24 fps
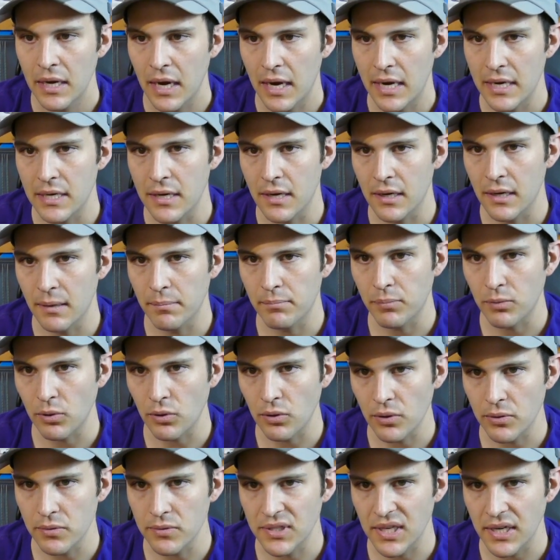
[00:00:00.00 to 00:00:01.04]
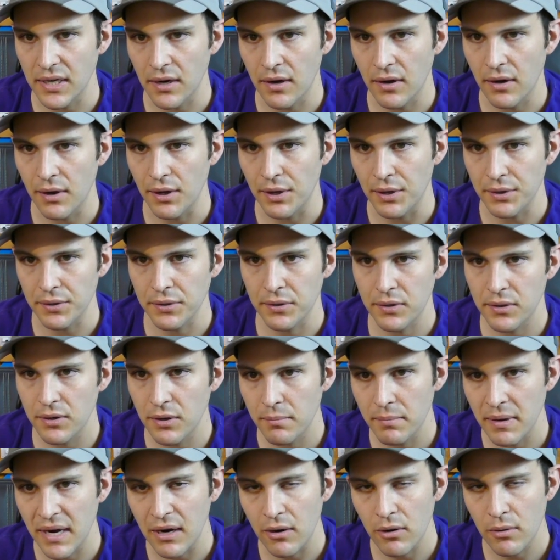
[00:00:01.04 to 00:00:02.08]
and you end up losing all of your
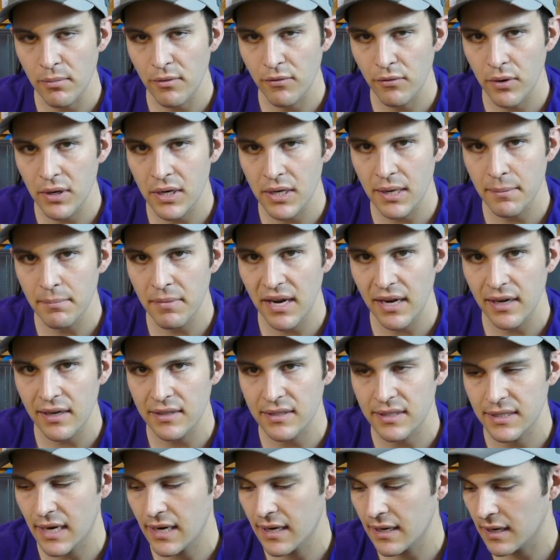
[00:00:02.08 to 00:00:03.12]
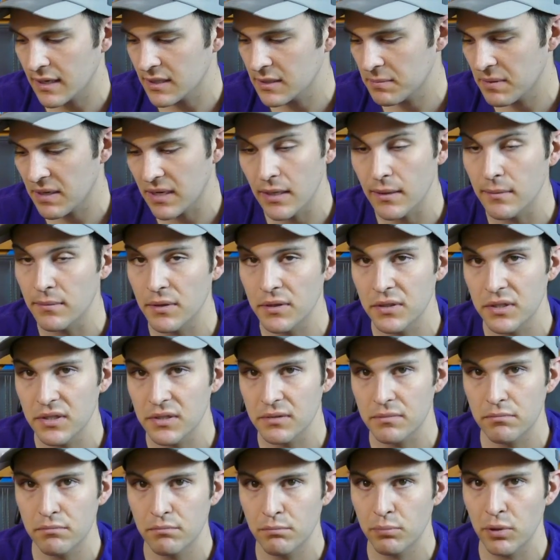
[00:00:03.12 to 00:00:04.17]
power before you get back, it's kind of nice being able to
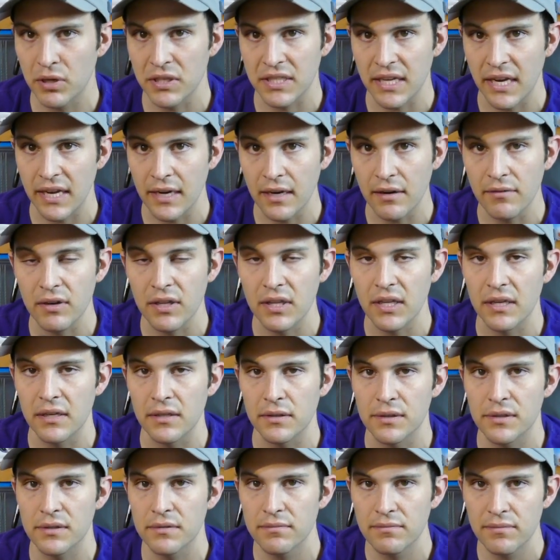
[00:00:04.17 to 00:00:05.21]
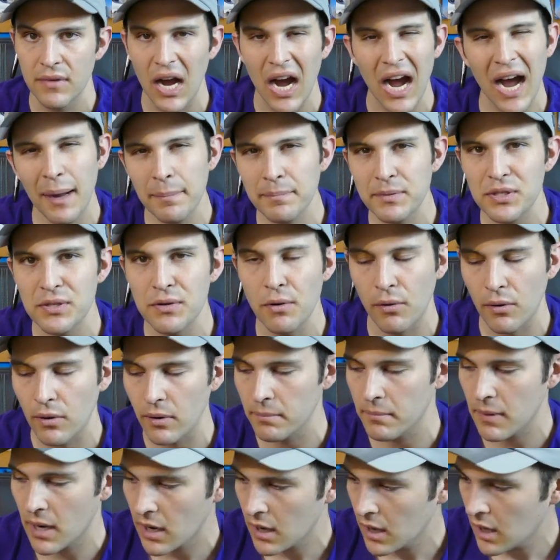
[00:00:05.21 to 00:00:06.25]
just pretend everything's ops norm.